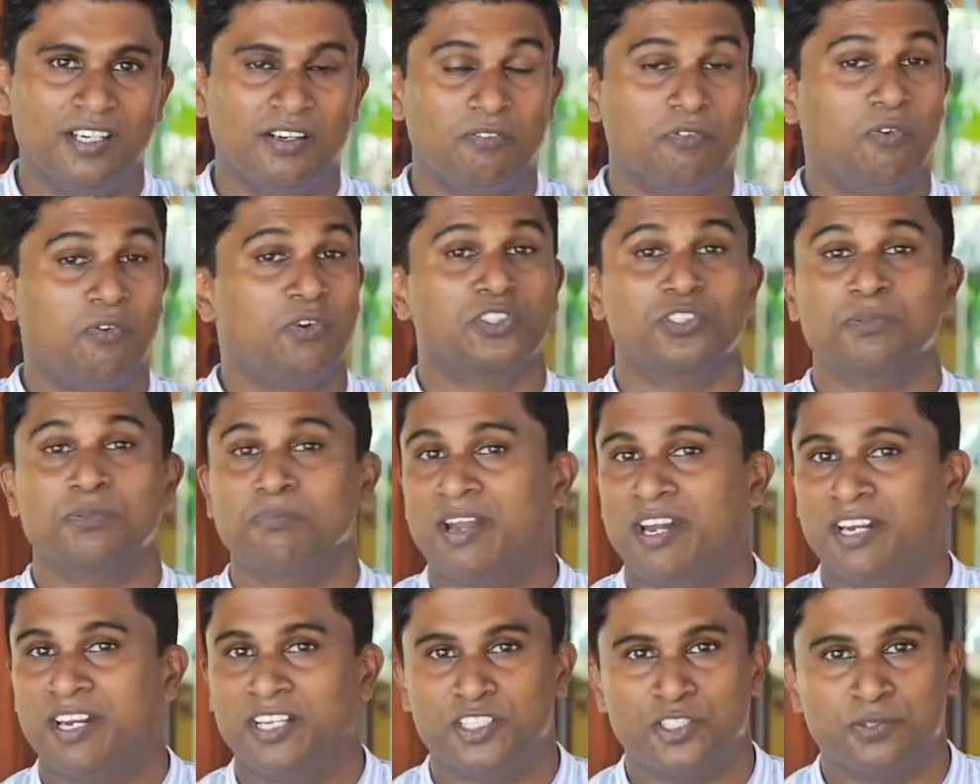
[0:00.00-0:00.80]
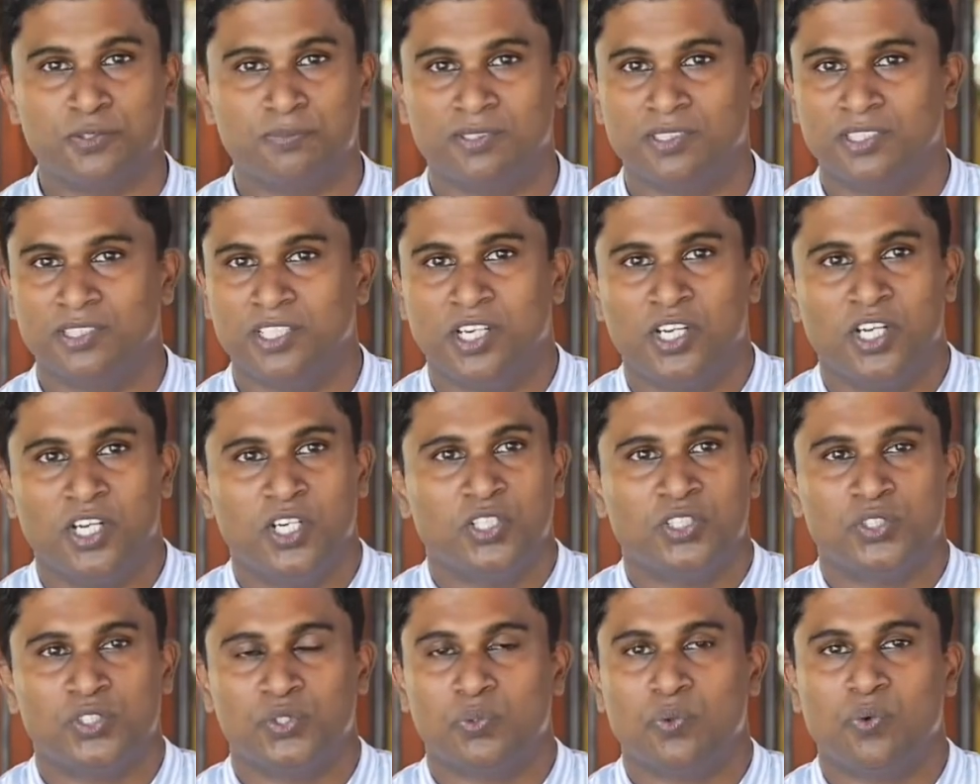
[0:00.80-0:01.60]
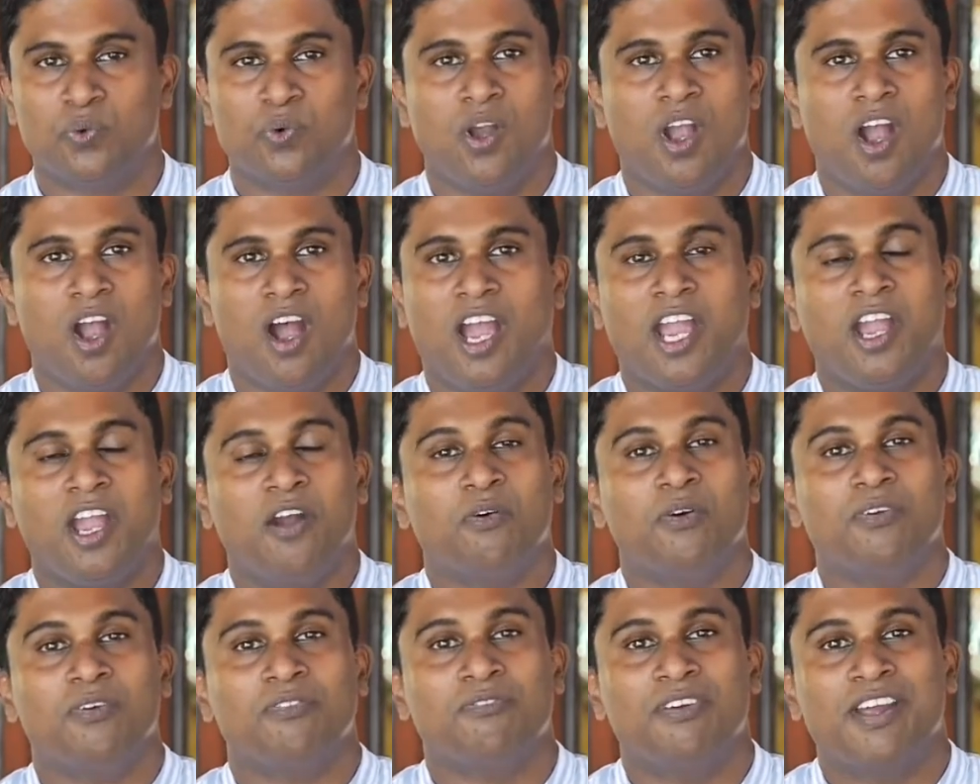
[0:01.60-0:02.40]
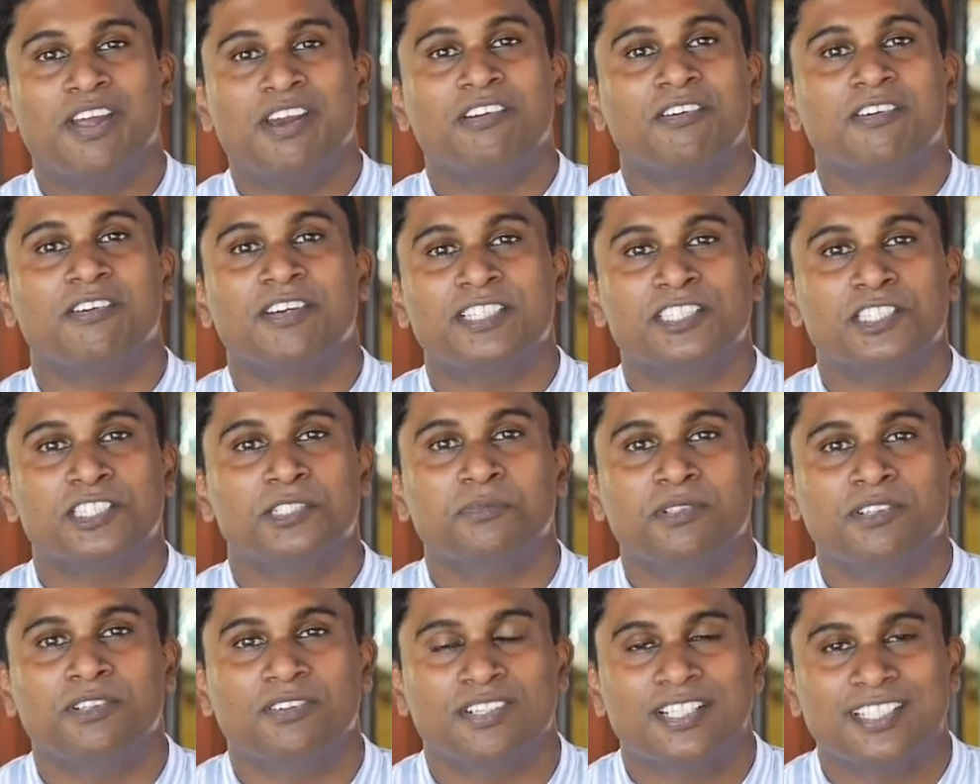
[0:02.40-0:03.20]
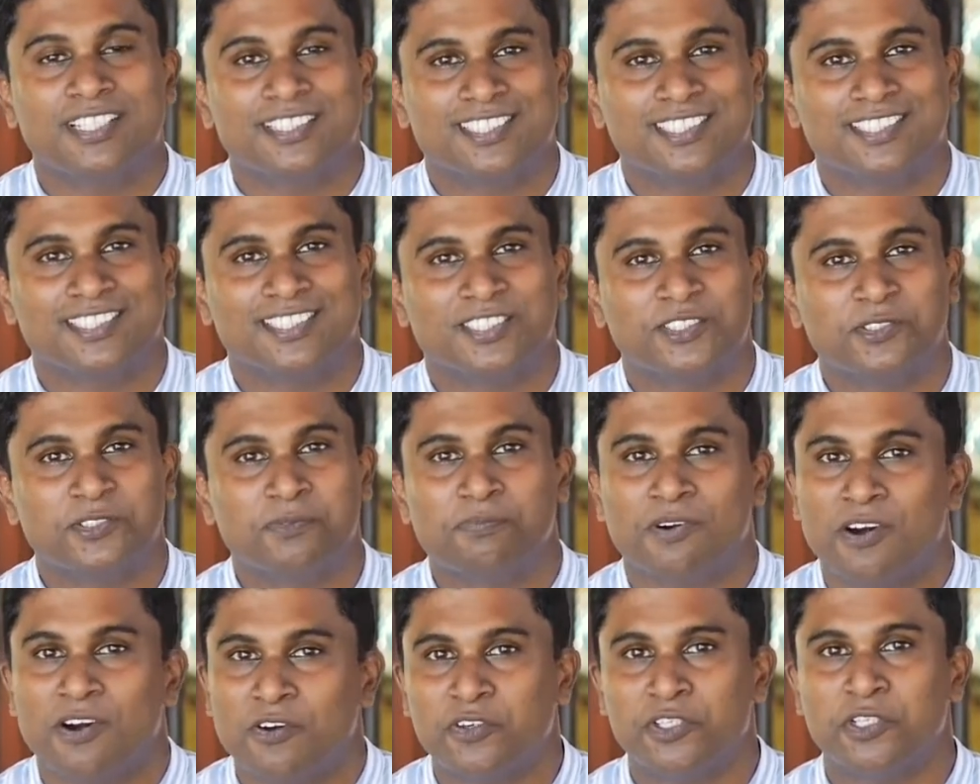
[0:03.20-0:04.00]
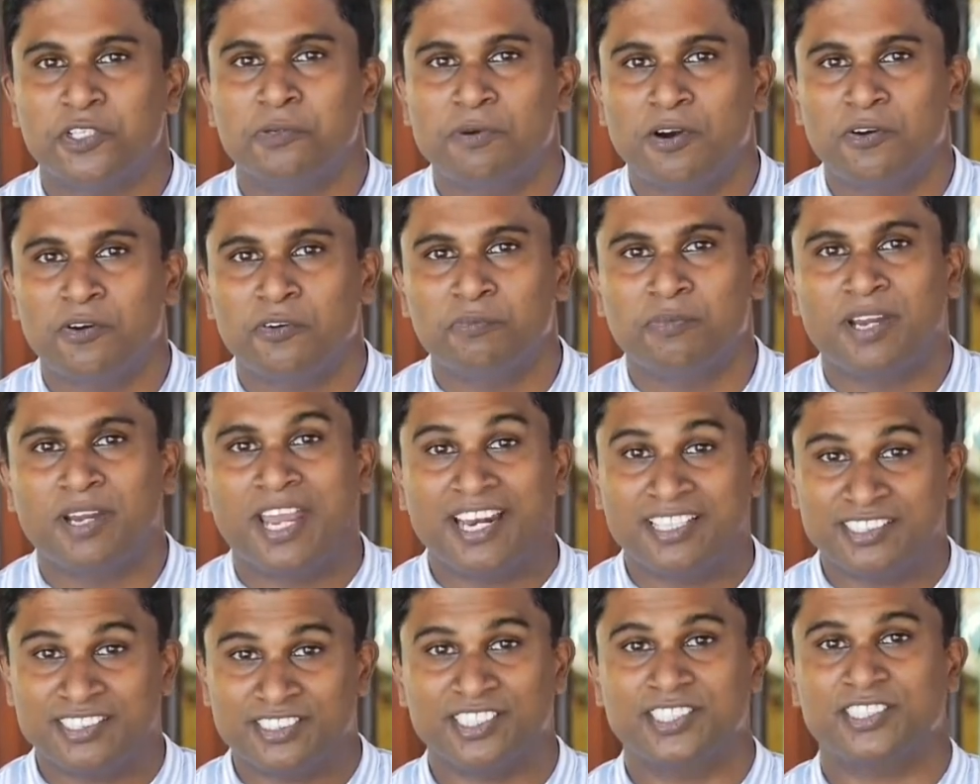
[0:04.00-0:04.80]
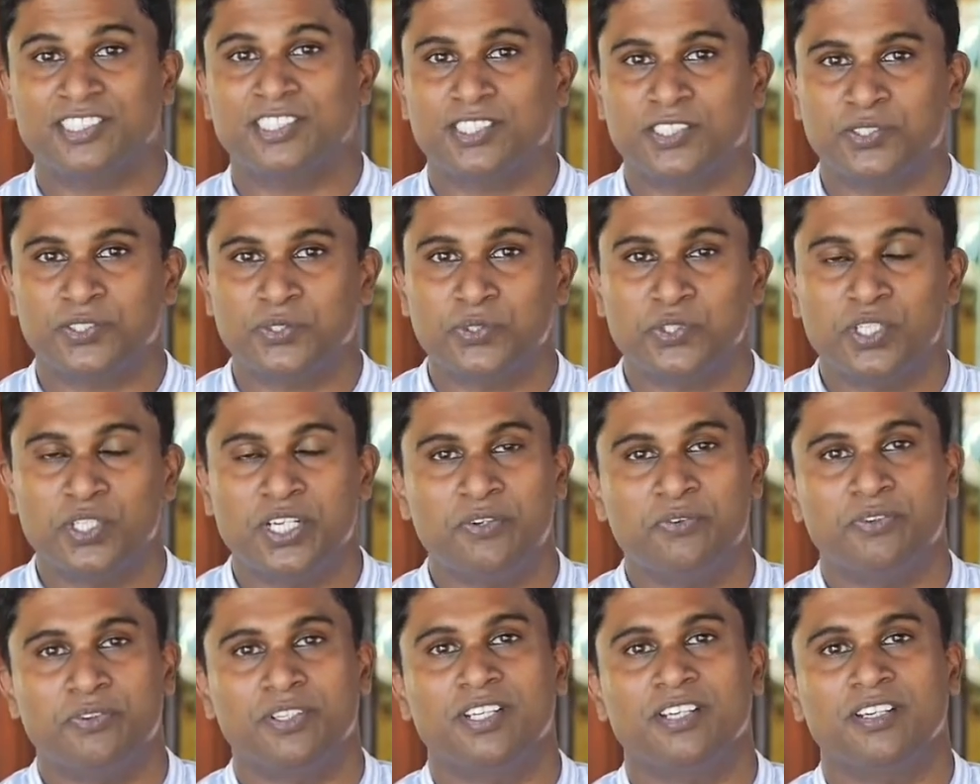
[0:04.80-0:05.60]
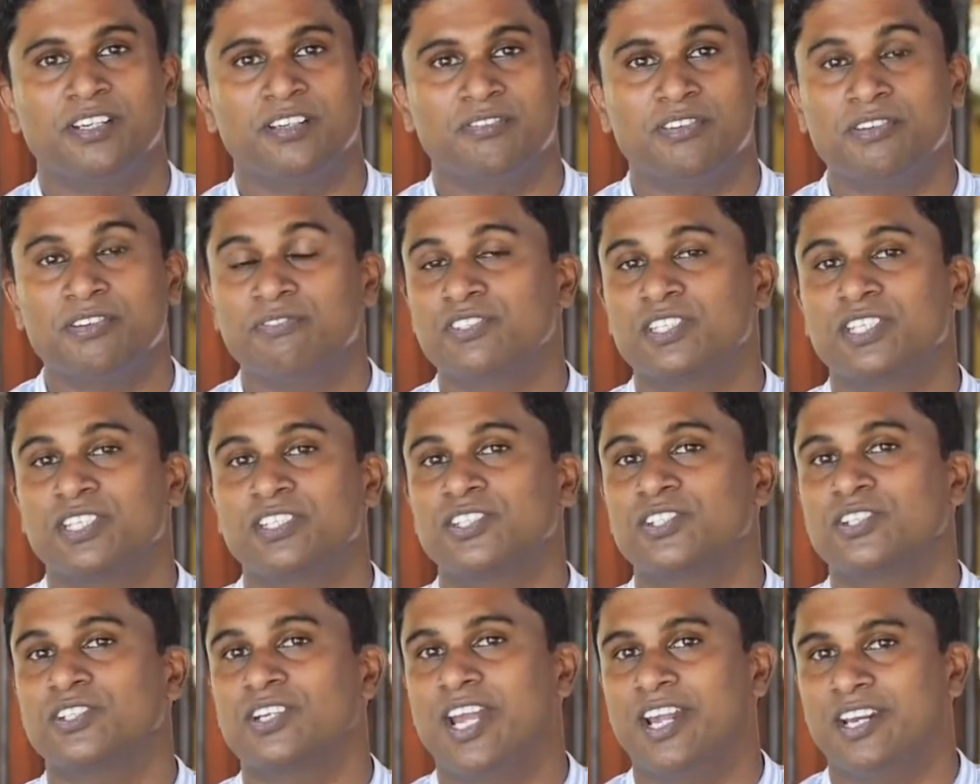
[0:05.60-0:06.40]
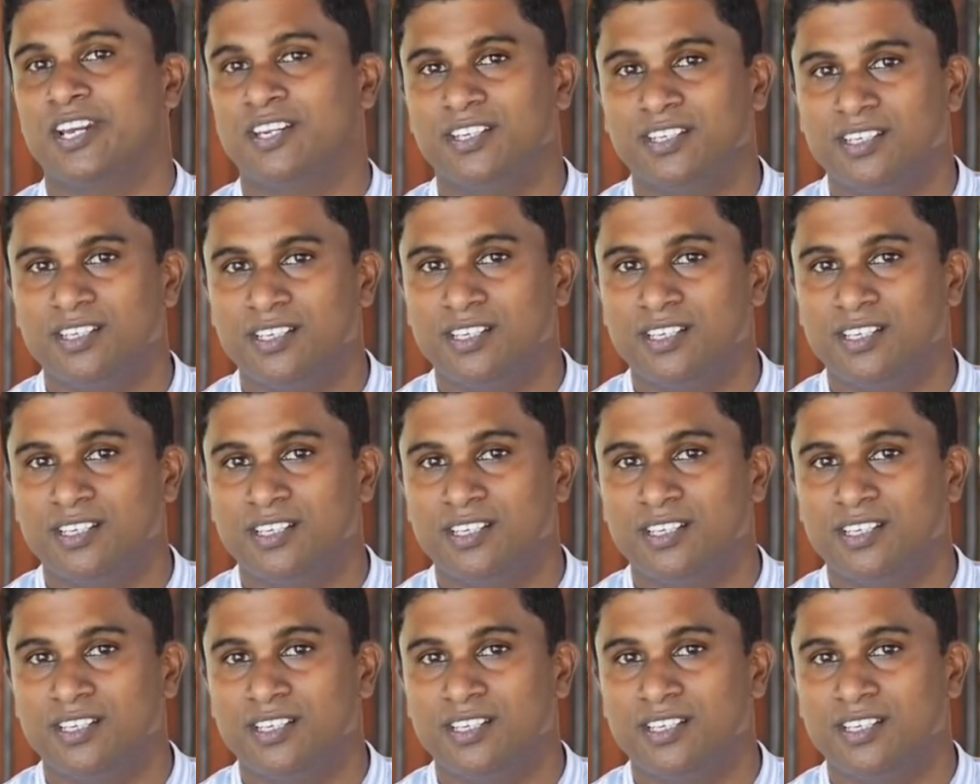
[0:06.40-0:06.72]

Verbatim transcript: water management so i have a very reasonable reasons to proud about my ancestor who lived in 5th century ad